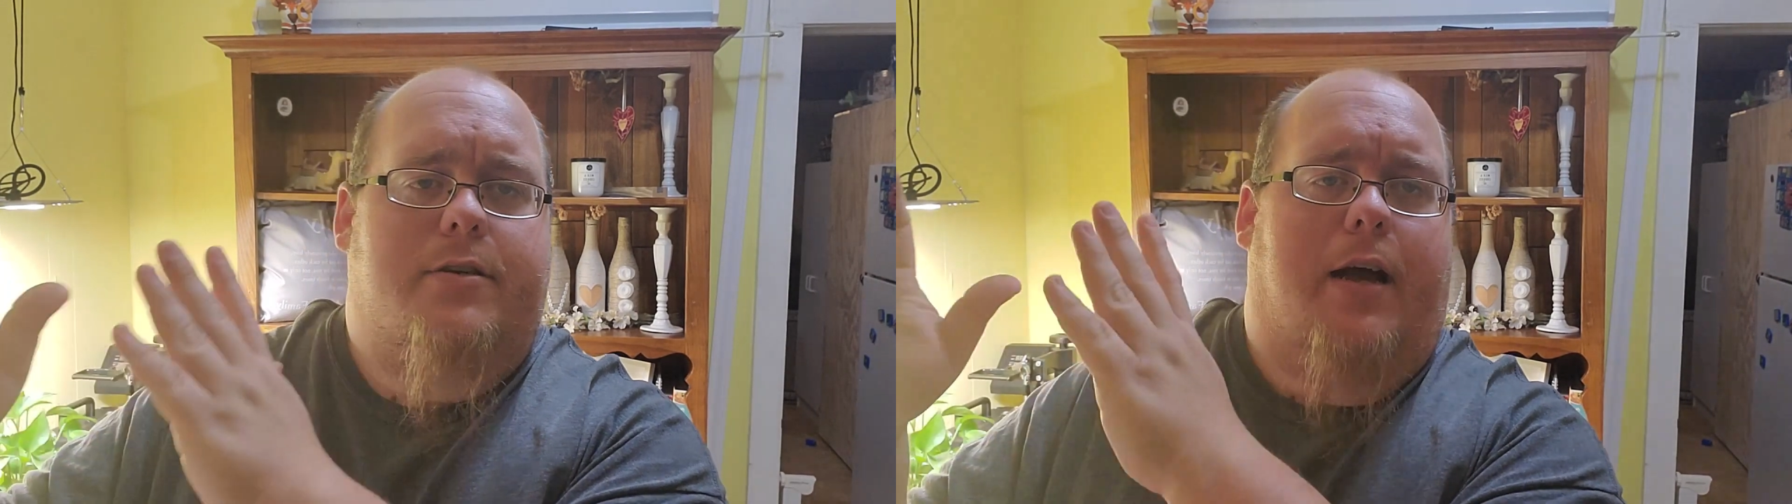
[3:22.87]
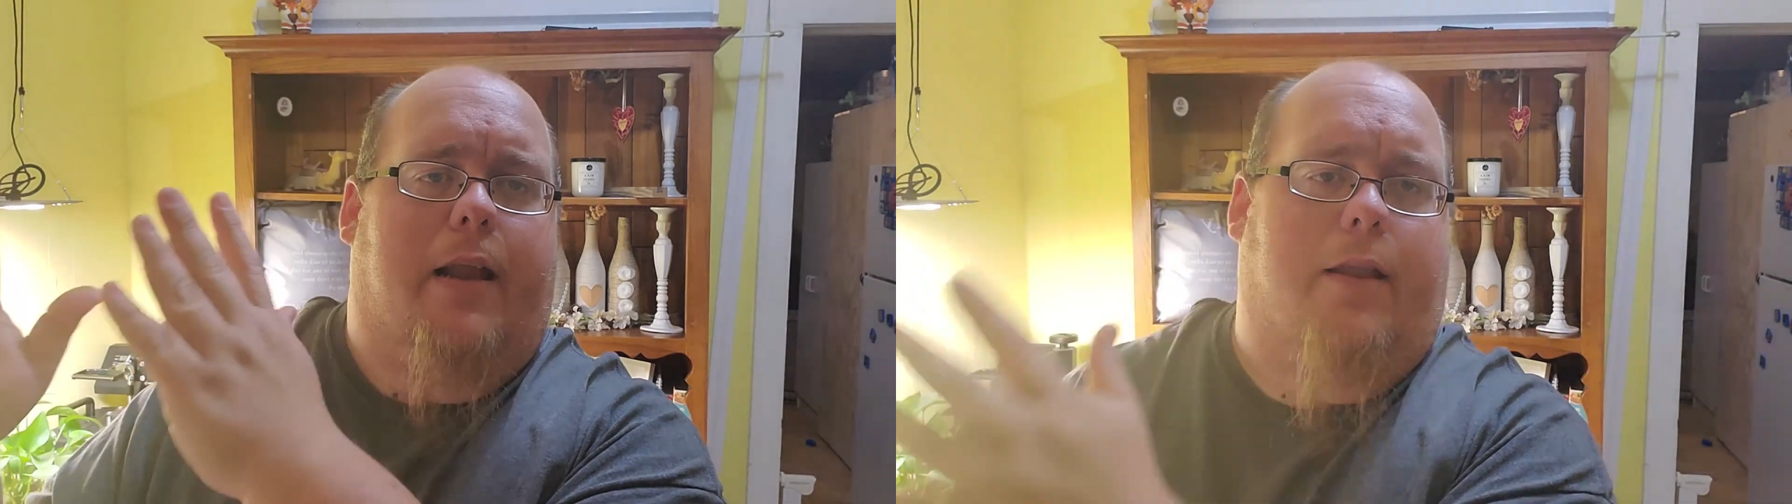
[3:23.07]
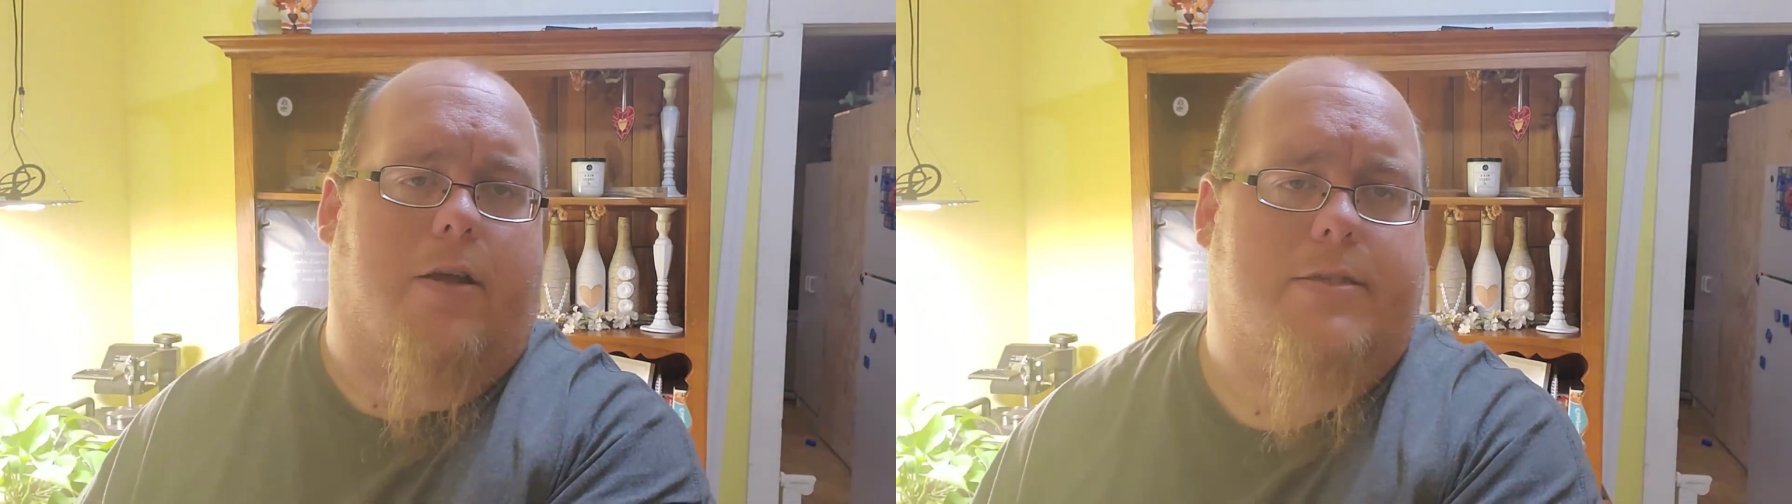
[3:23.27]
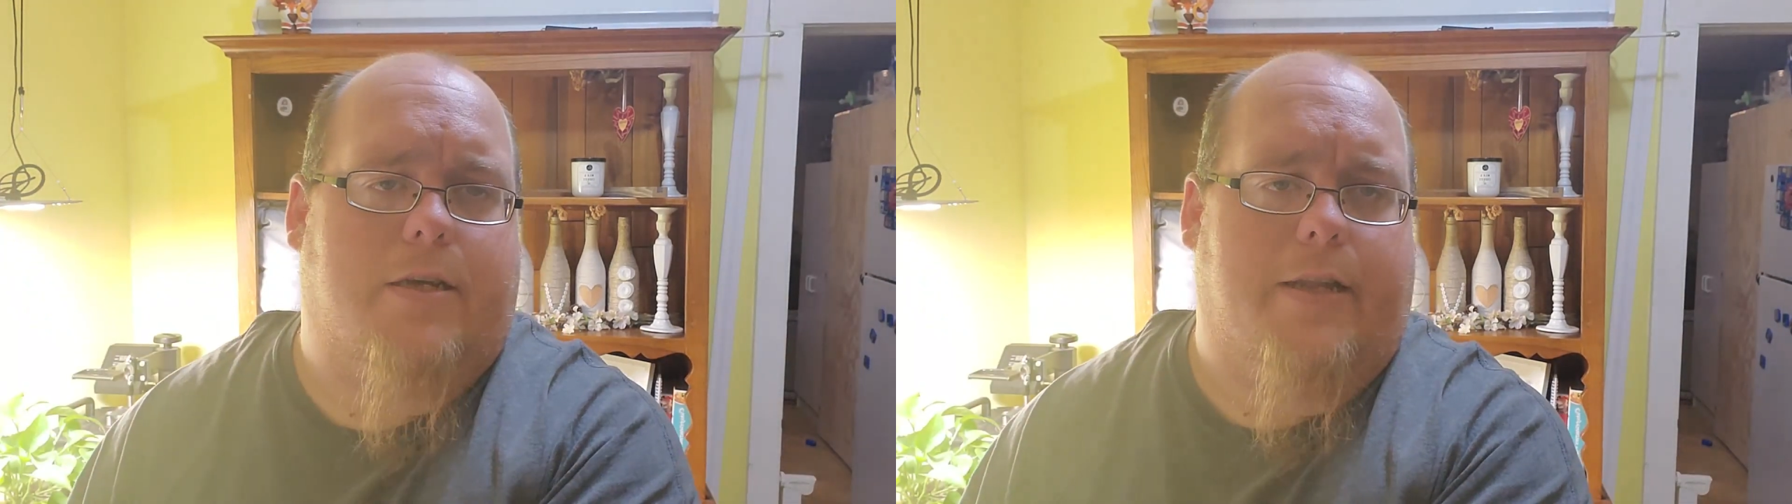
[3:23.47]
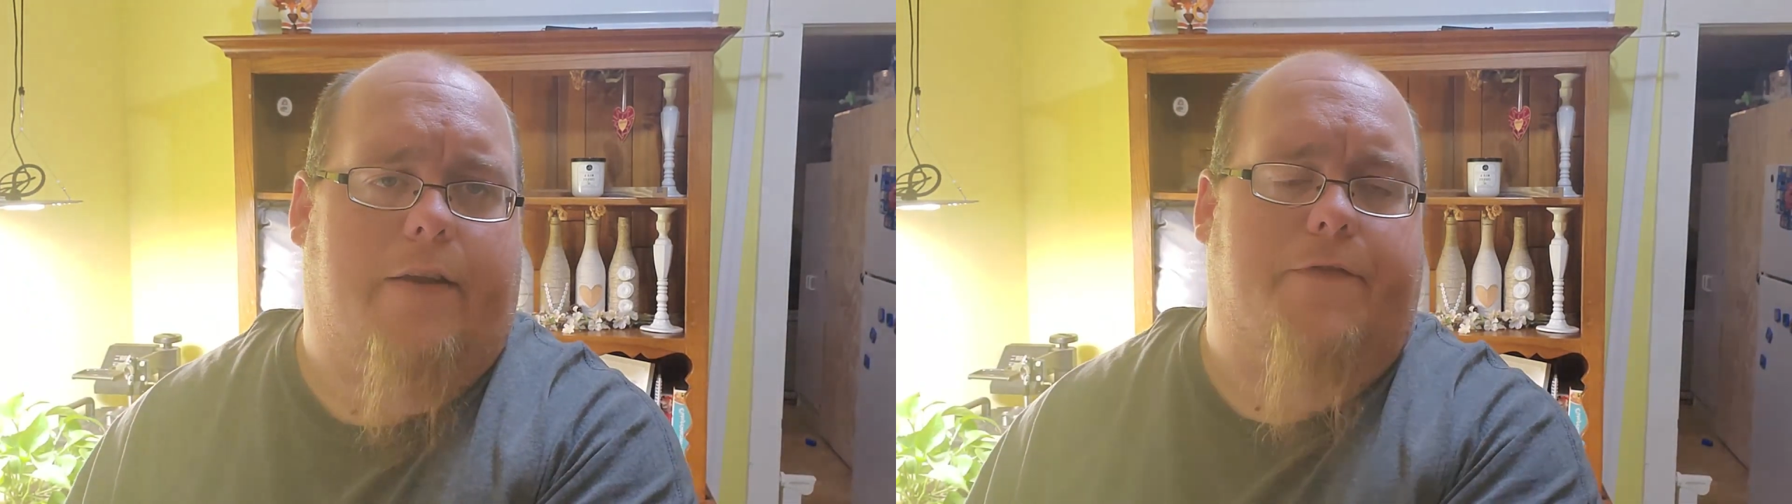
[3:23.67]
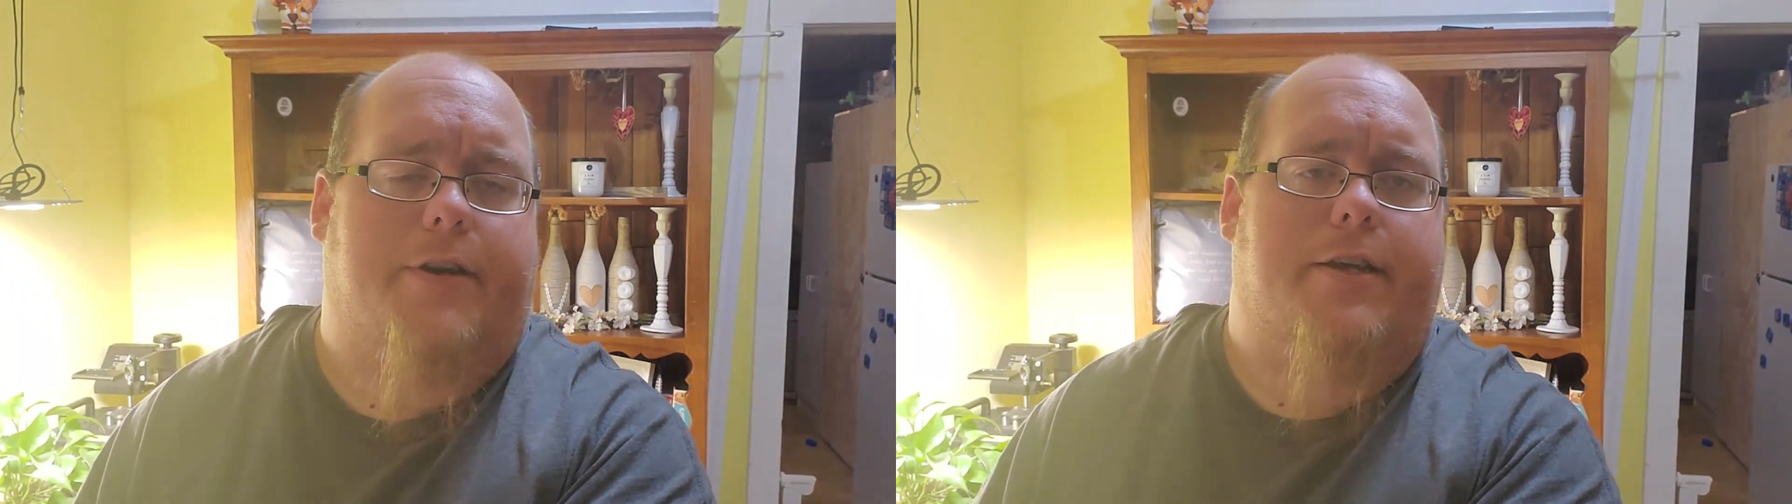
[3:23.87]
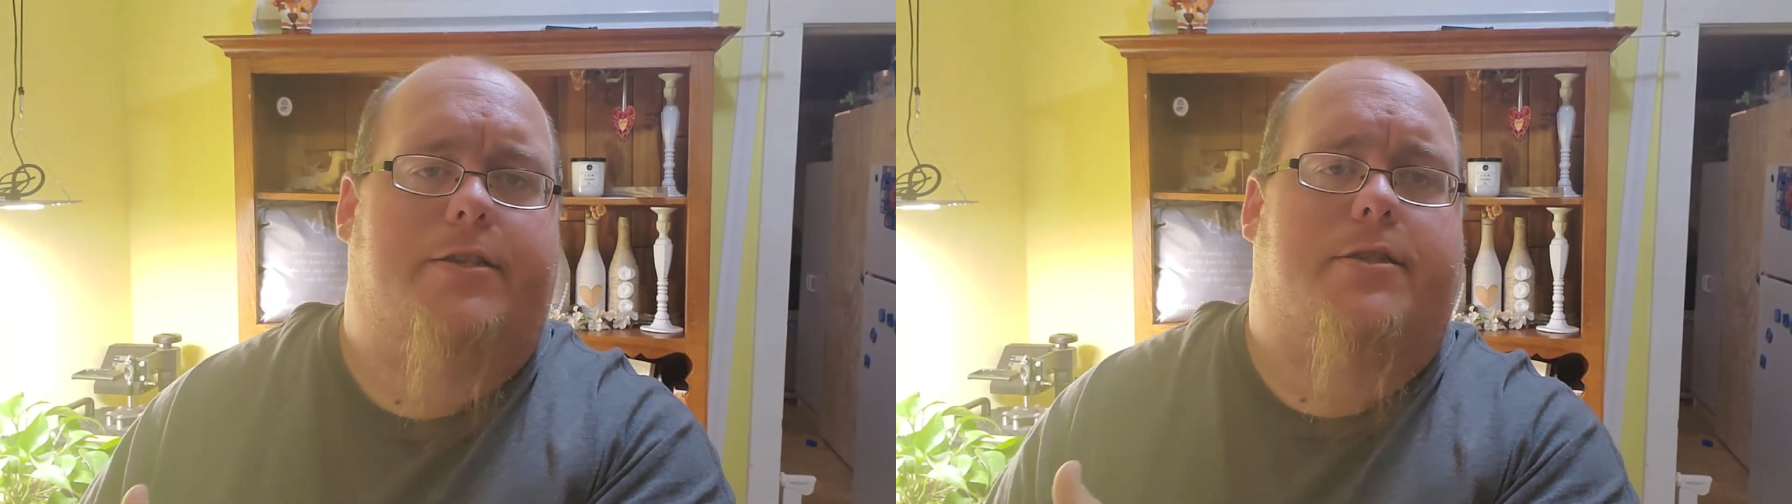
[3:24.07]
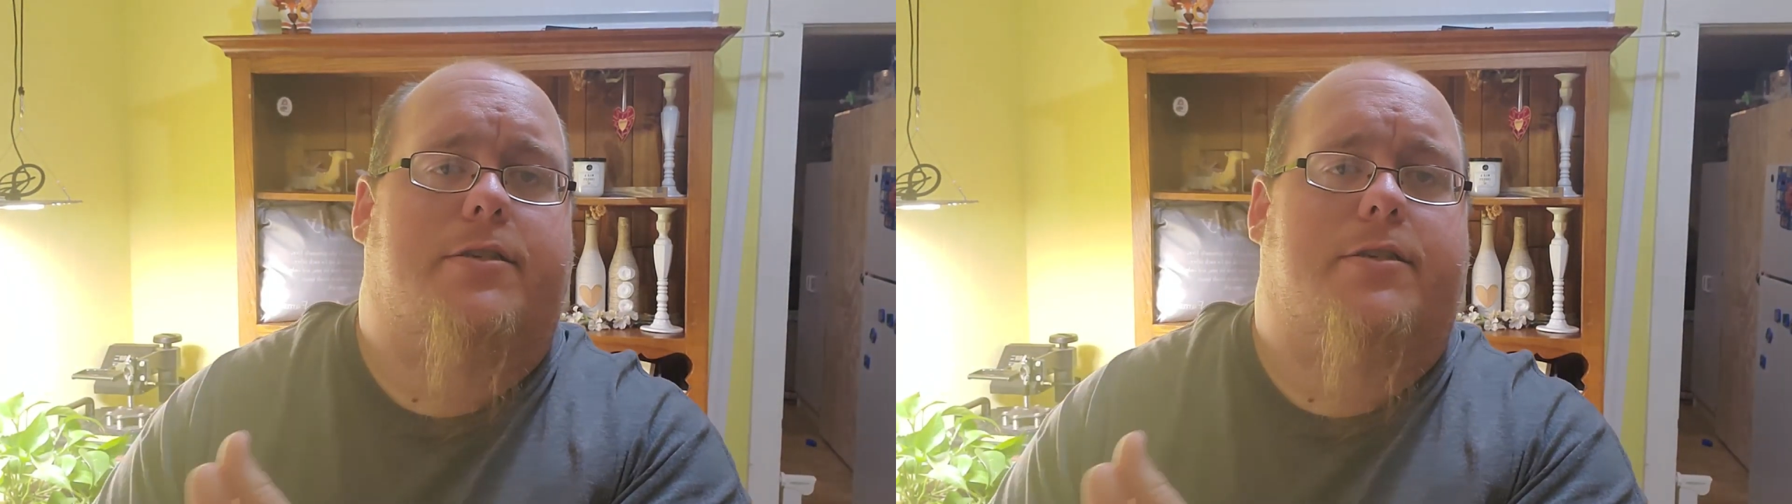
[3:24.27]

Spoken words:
I lost all that footage,